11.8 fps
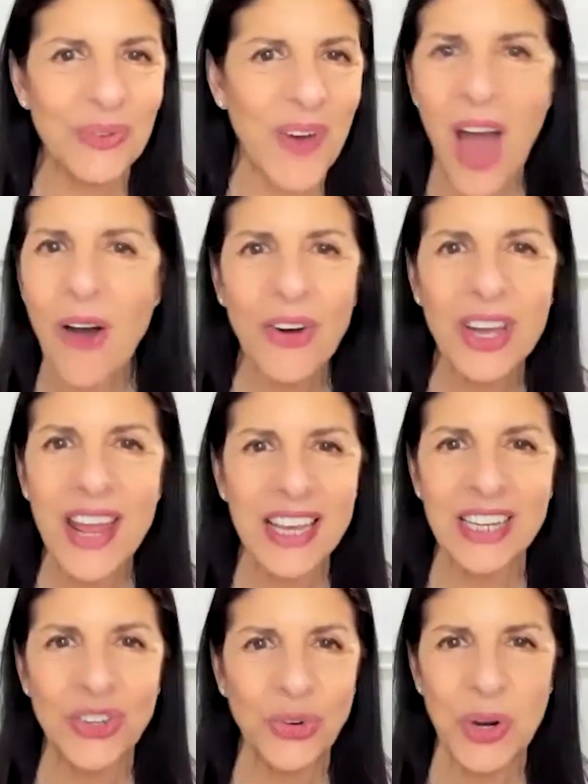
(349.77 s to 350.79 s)
How can I
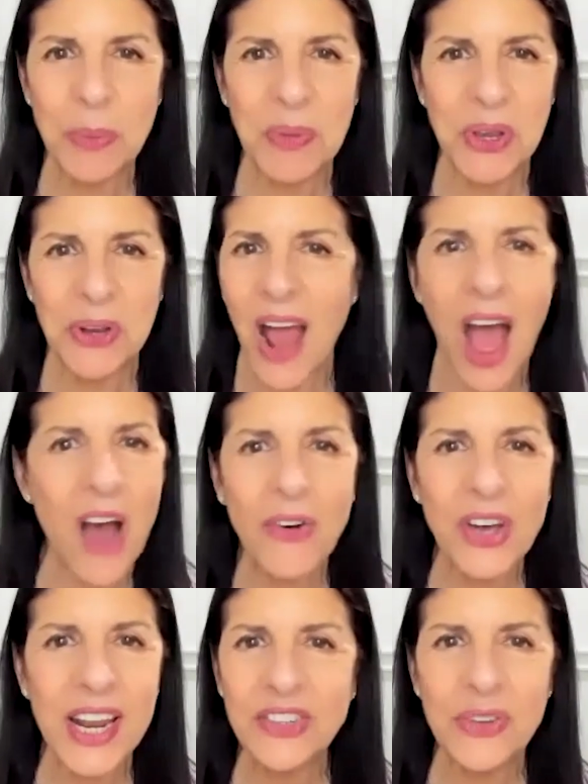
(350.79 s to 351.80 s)
contribute? How
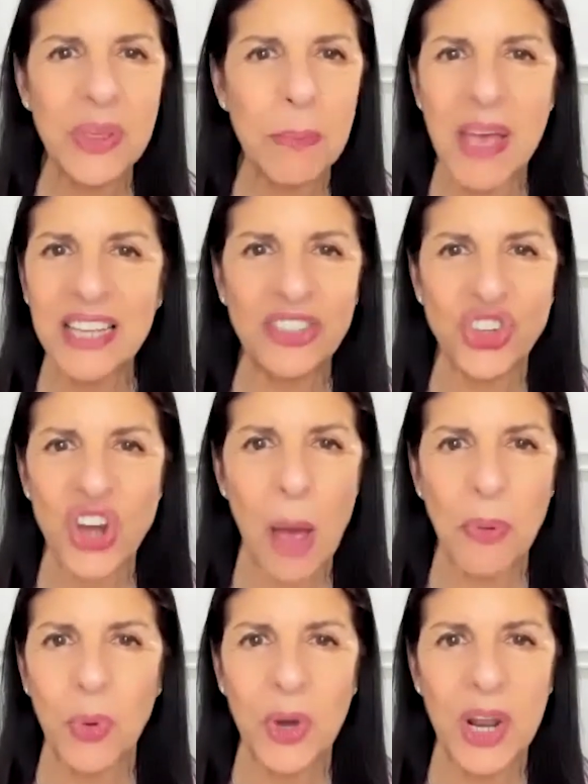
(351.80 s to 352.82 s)
can I do the best job
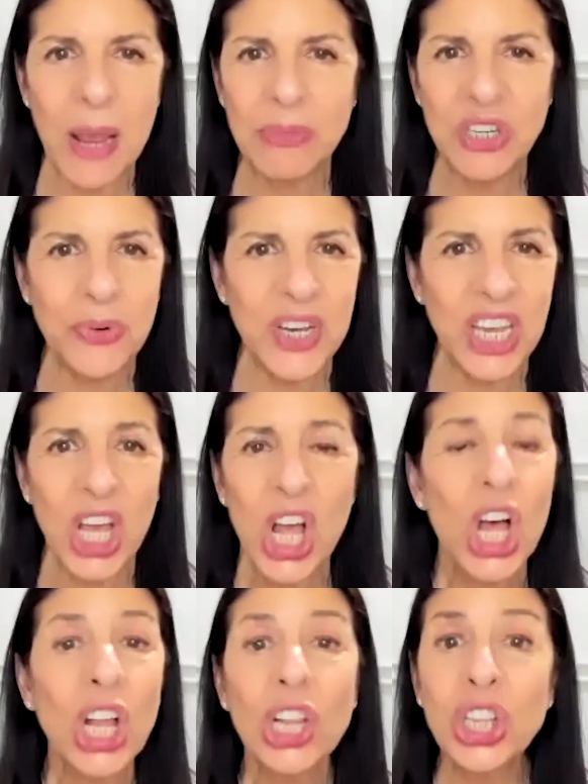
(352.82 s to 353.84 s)
at what I'm doing?
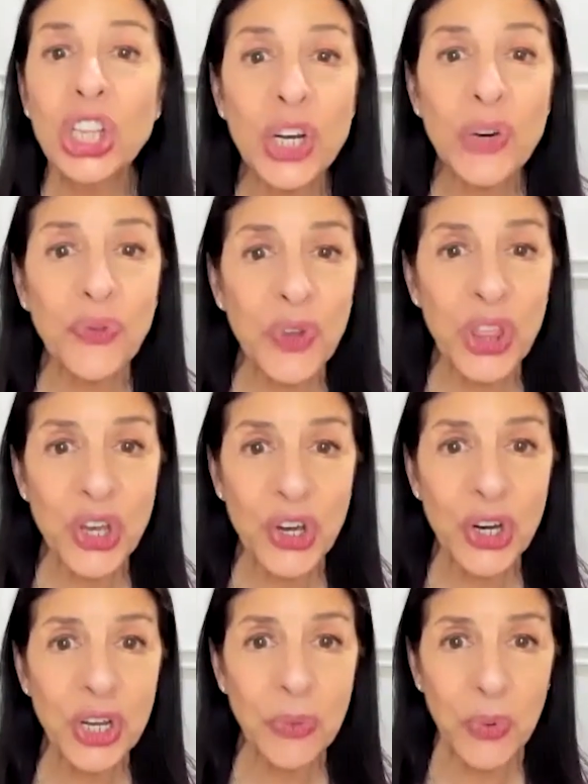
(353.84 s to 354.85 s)
Look for the
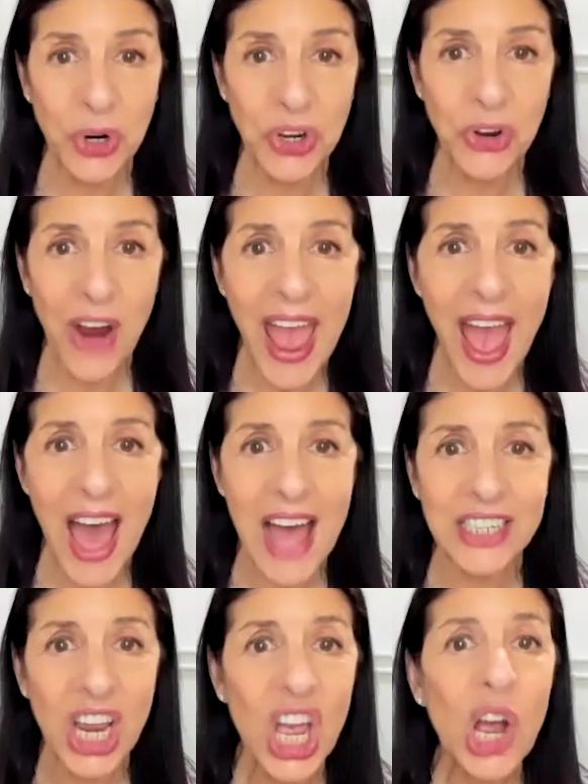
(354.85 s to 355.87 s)
good where you're
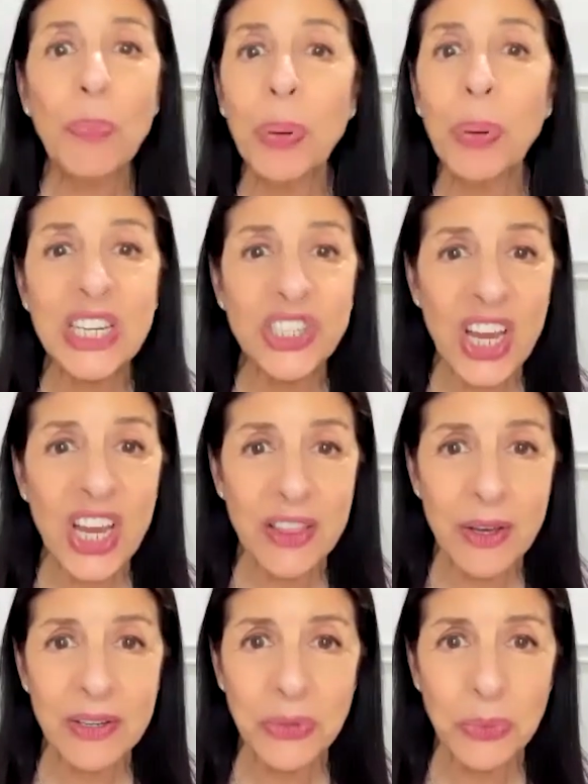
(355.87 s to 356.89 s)
at. Appreciate
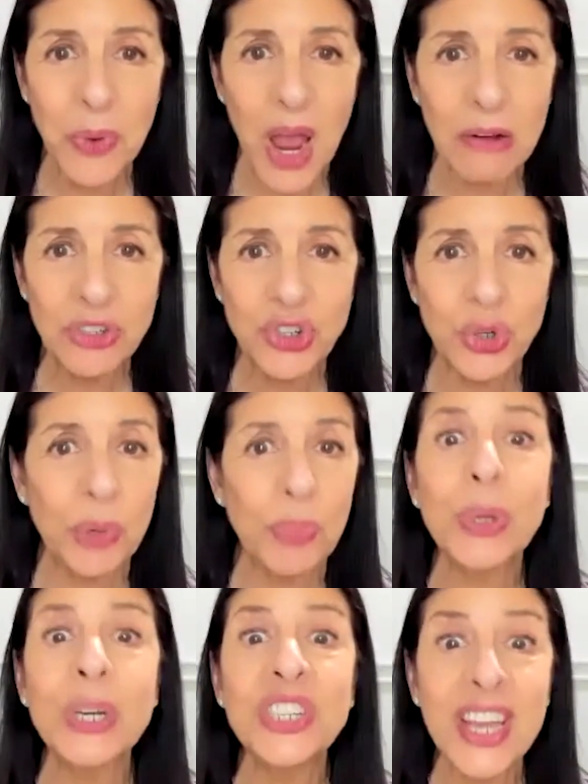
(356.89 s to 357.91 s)
those around you.
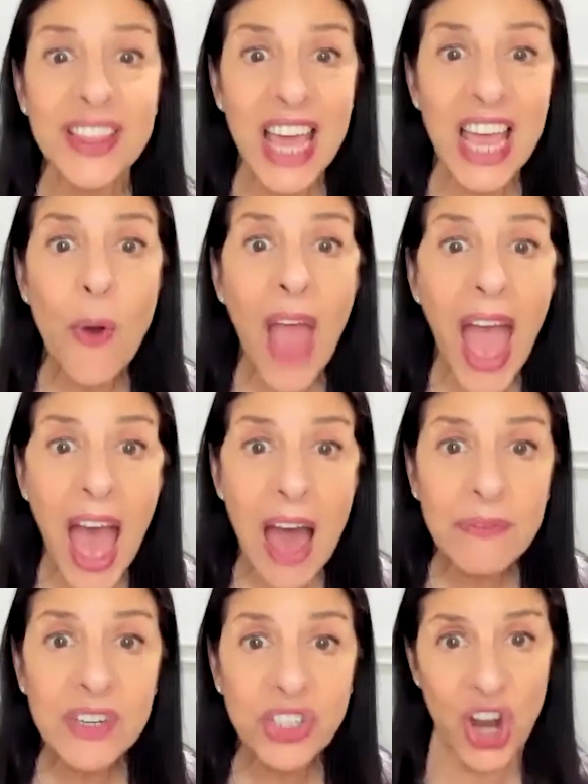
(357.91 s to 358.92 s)
Appreciate that you
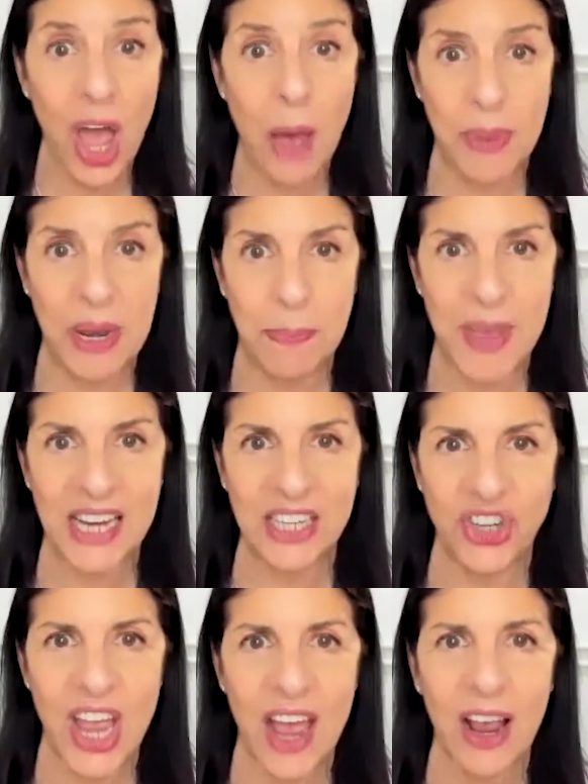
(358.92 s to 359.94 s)
have a job and a
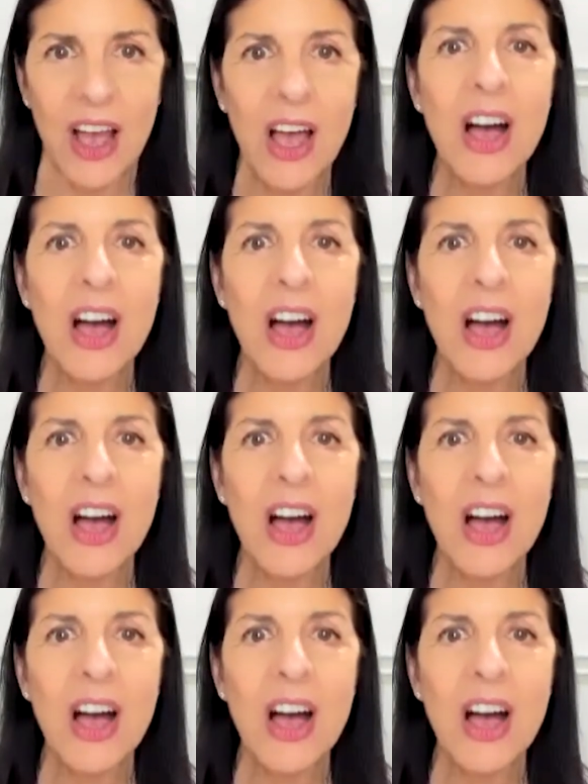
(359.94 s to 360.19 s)
paycheck.